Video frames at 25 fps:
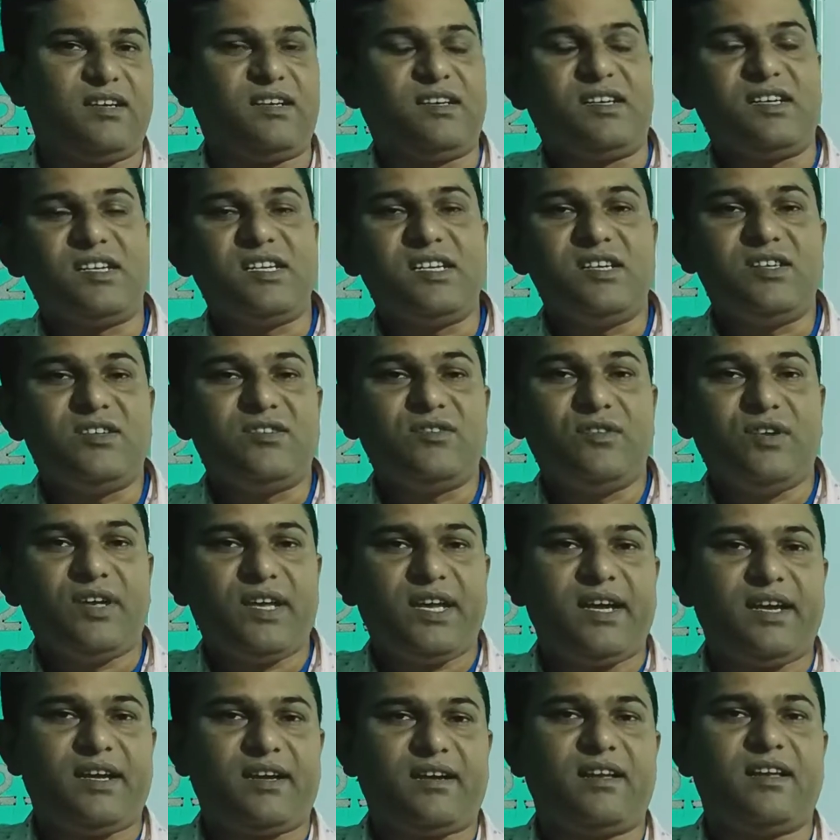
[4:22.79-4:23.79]
till to the
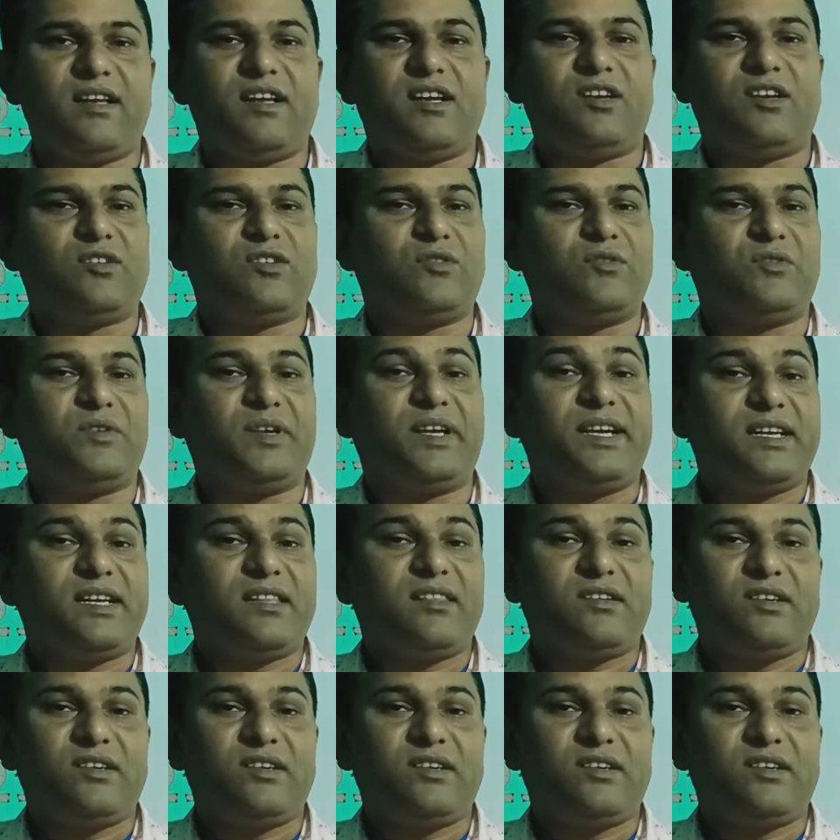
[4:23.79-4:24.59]
end to get the